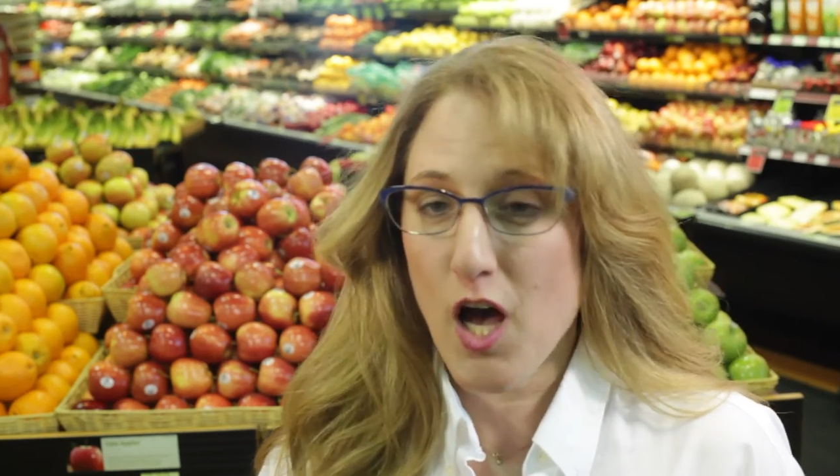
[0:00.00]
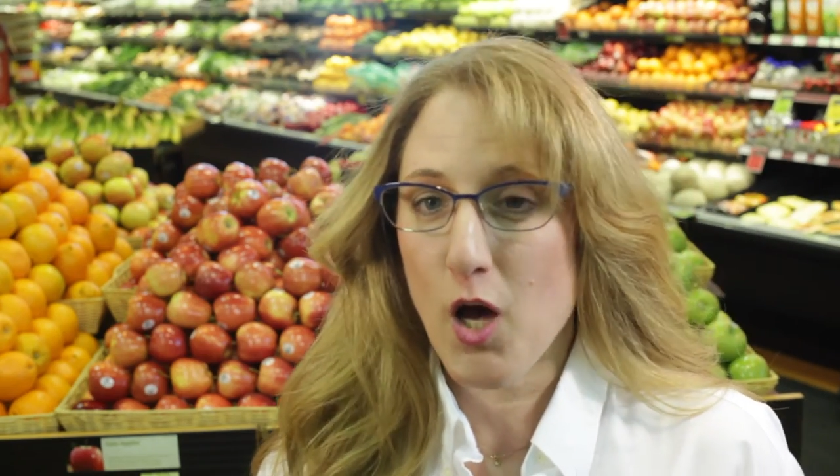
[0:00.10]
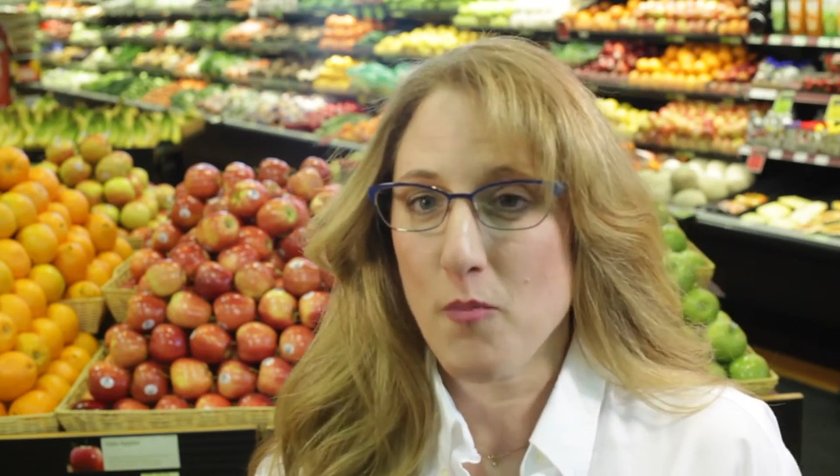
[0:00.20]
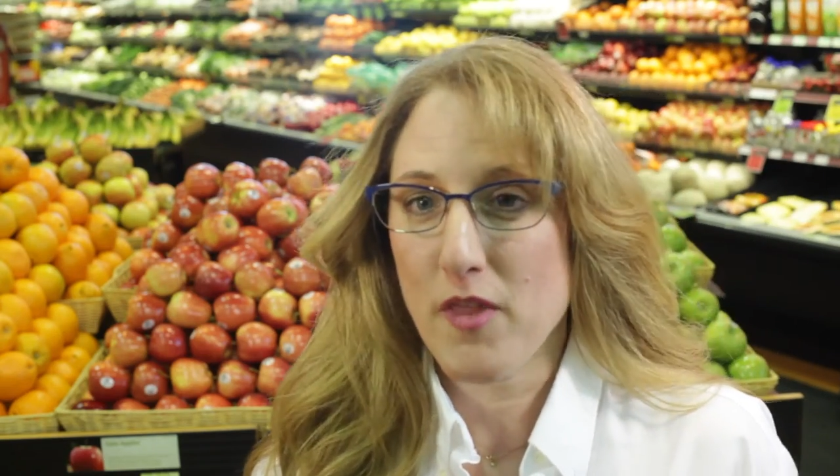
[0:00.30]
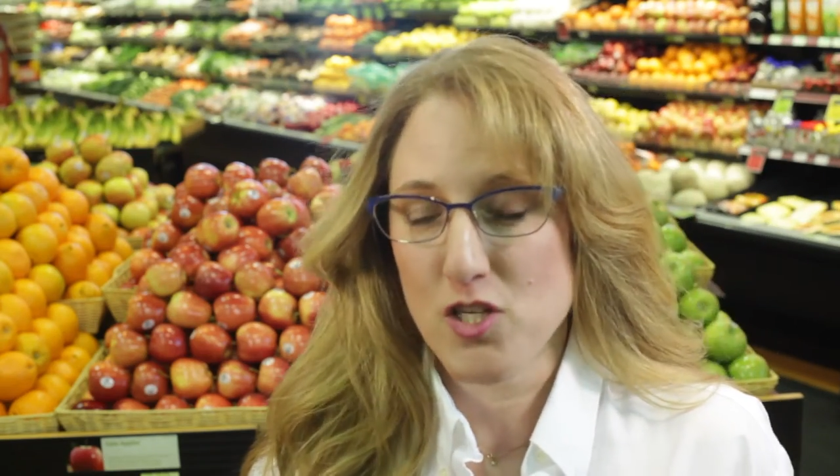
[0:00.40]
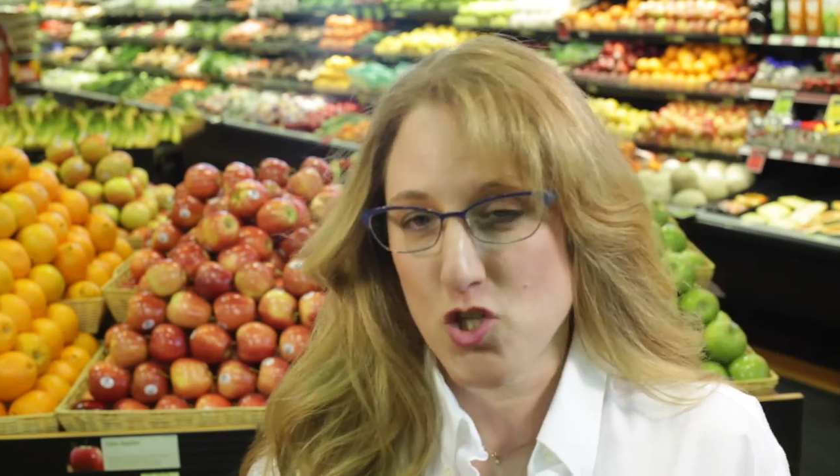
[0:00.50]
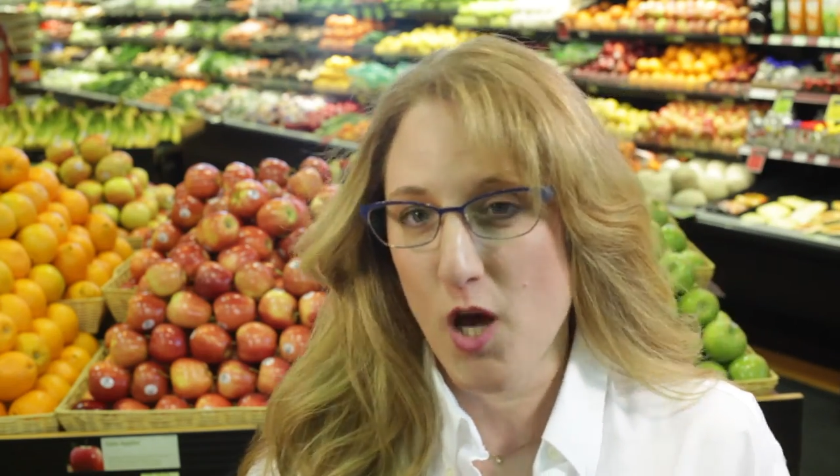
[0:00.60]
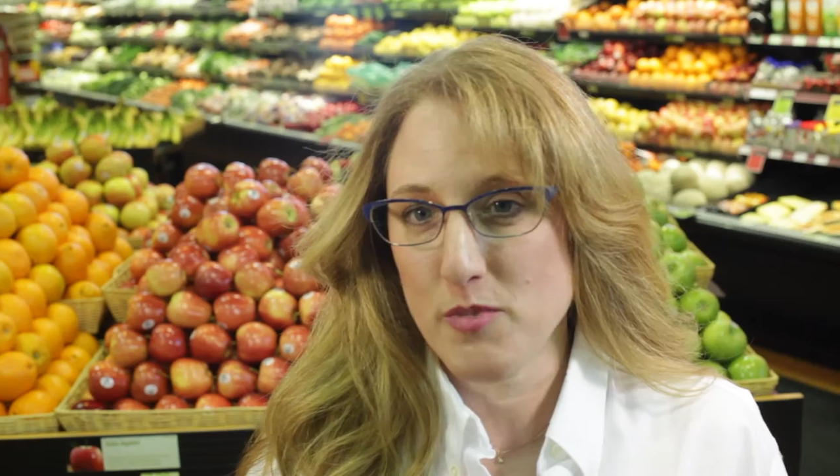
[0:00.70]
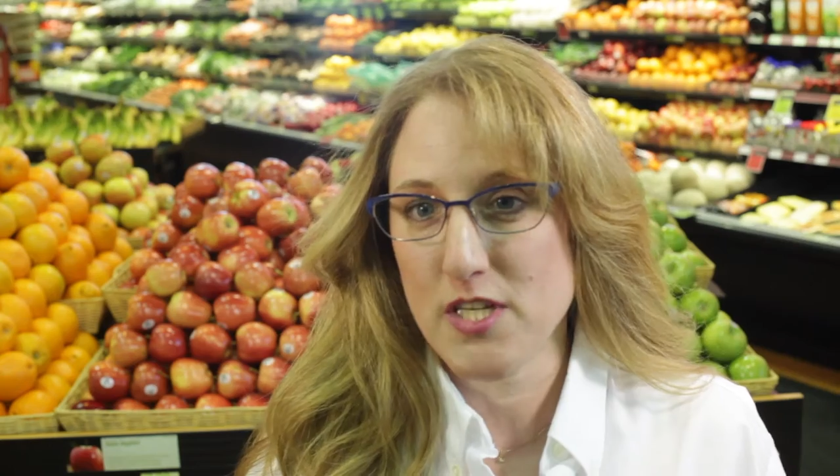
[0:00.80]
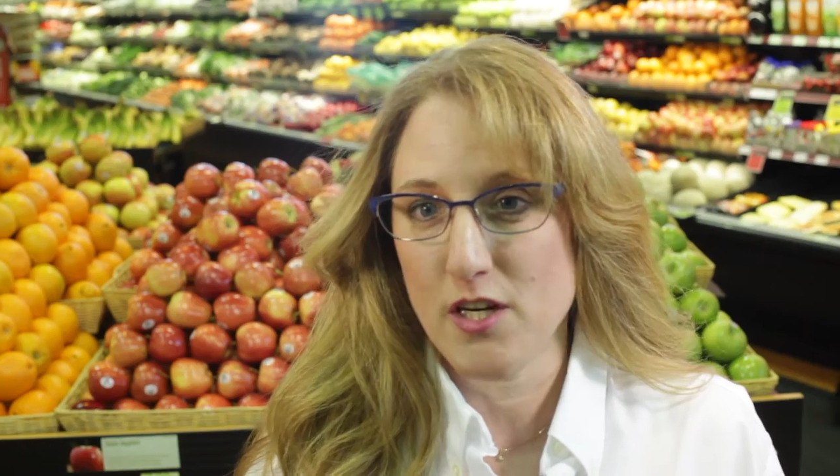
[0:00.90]
Hub that
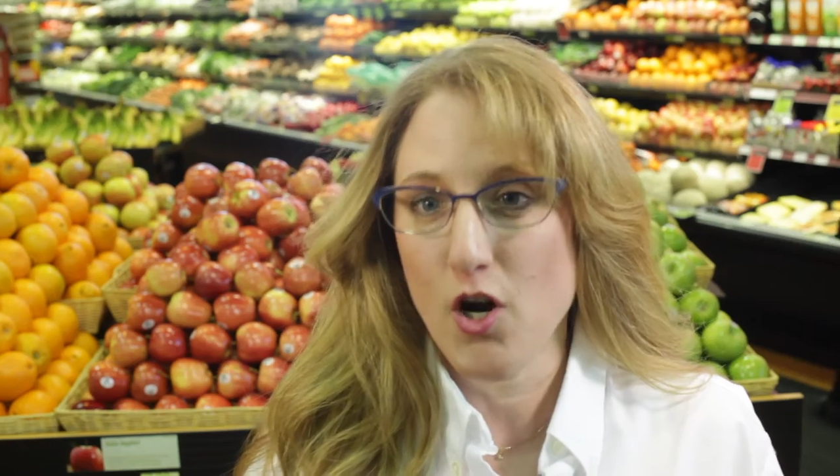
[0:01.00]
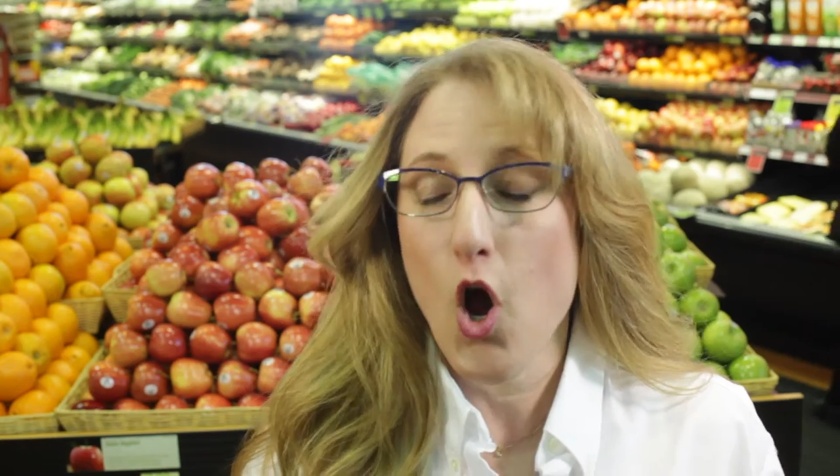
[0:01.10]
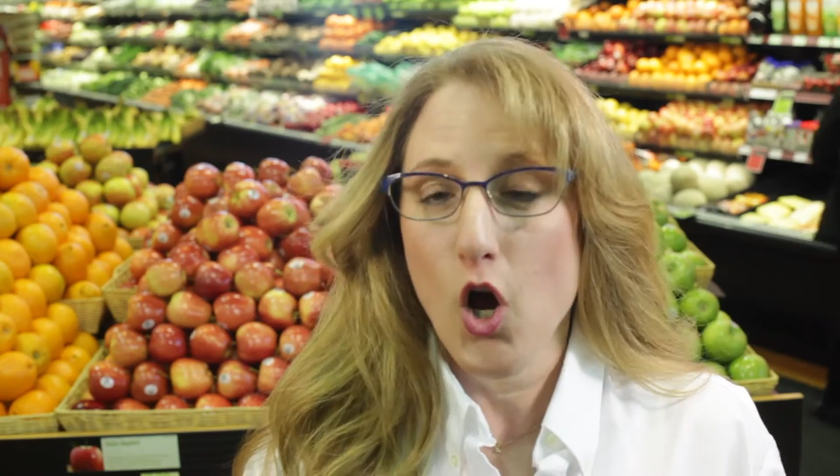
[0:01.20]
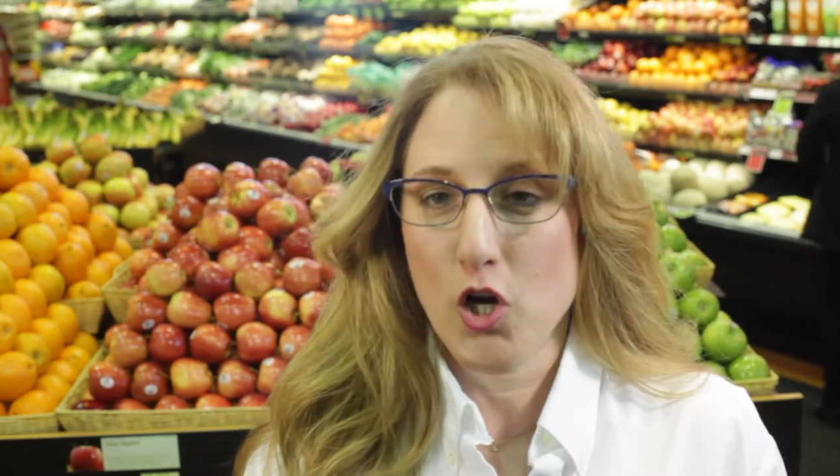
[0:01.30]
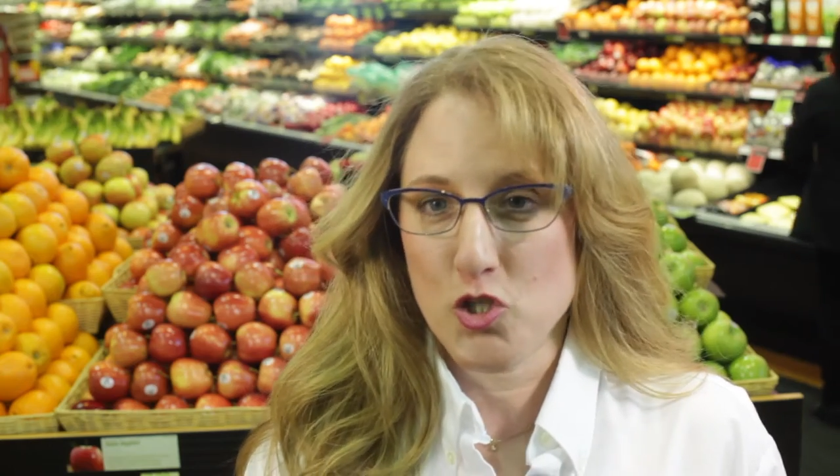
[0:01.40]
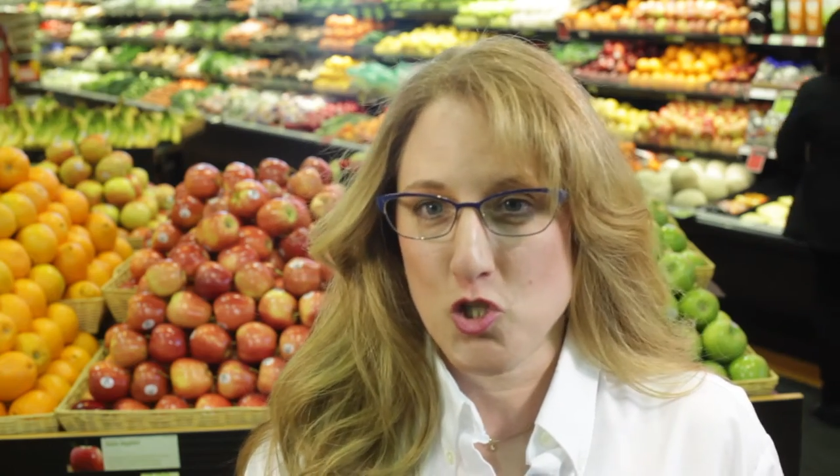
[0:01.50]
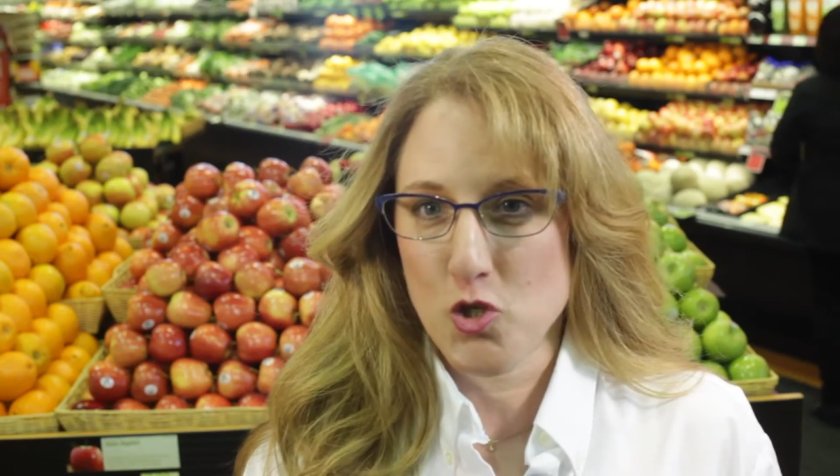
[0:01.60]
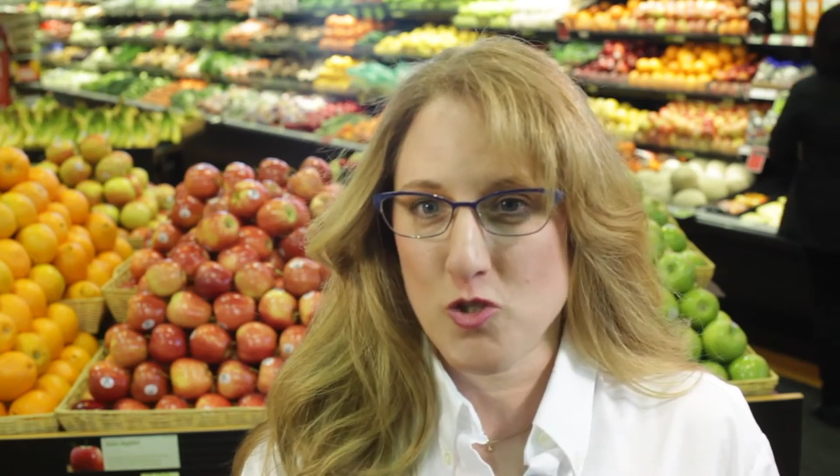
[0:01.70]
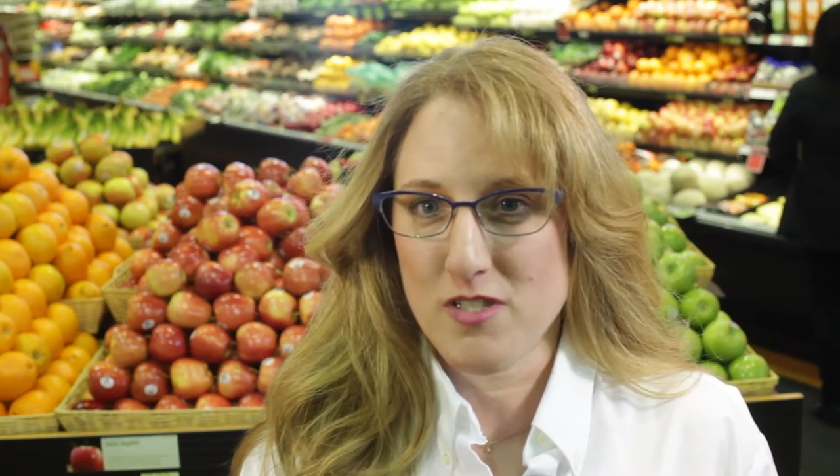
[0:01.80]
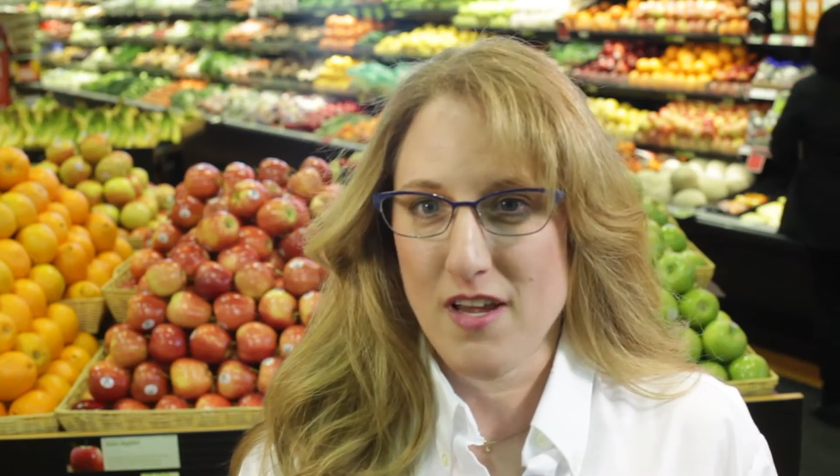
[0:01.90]
shops here on
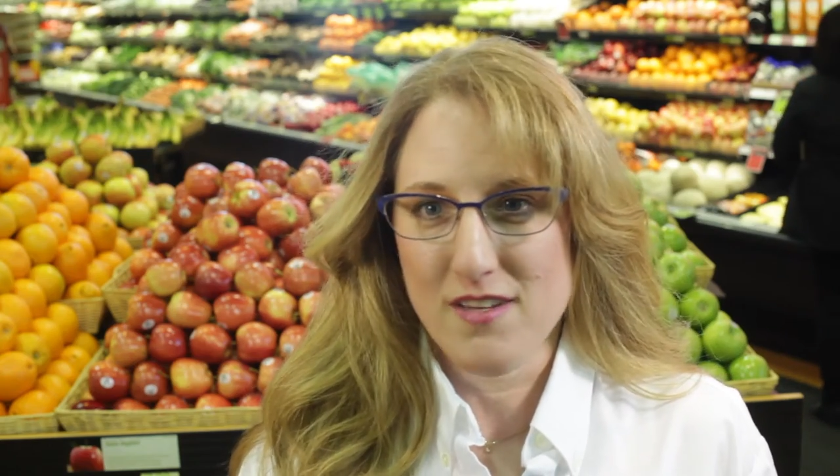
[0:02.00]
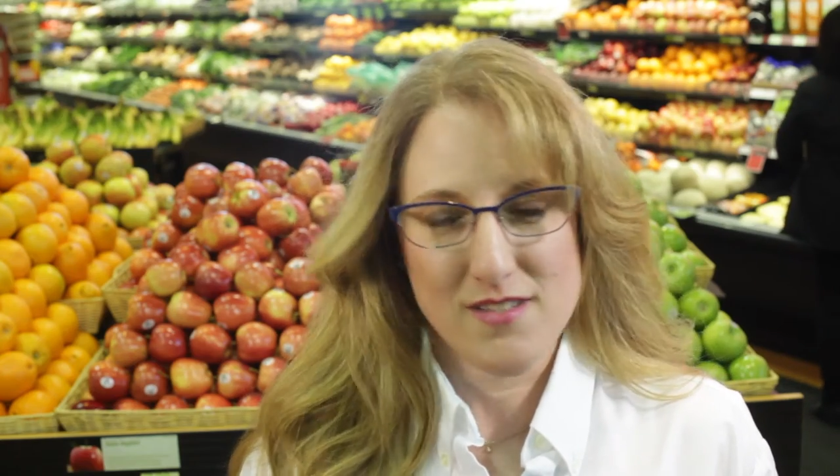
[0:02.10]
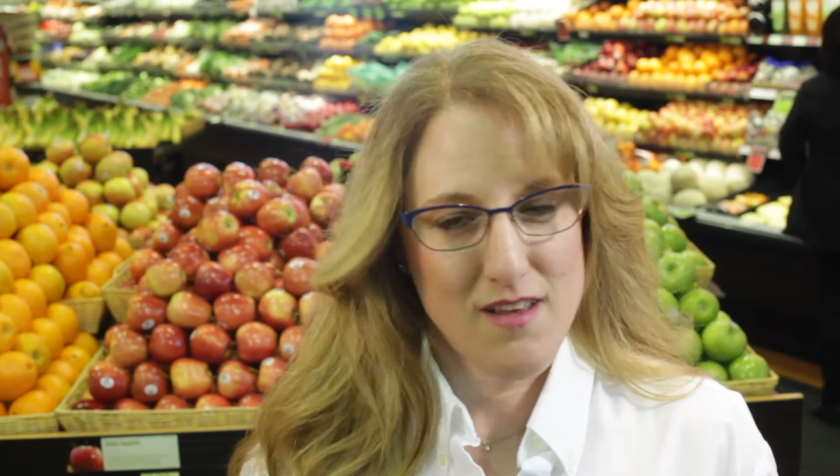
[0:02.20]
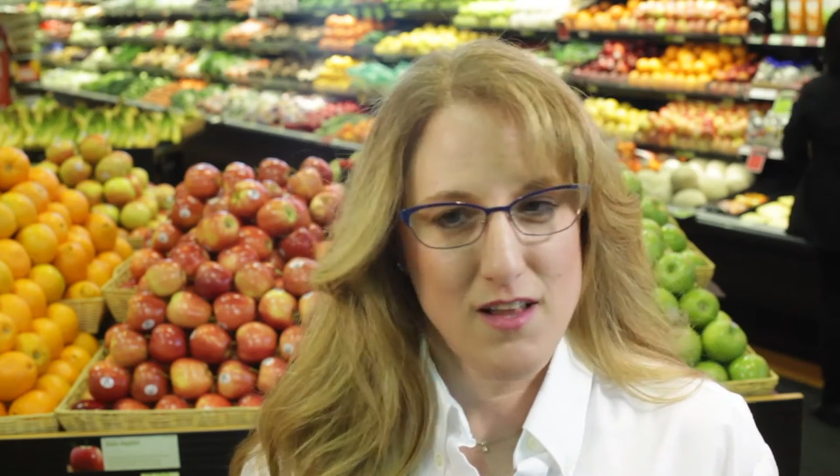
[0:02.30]
Tuesdays.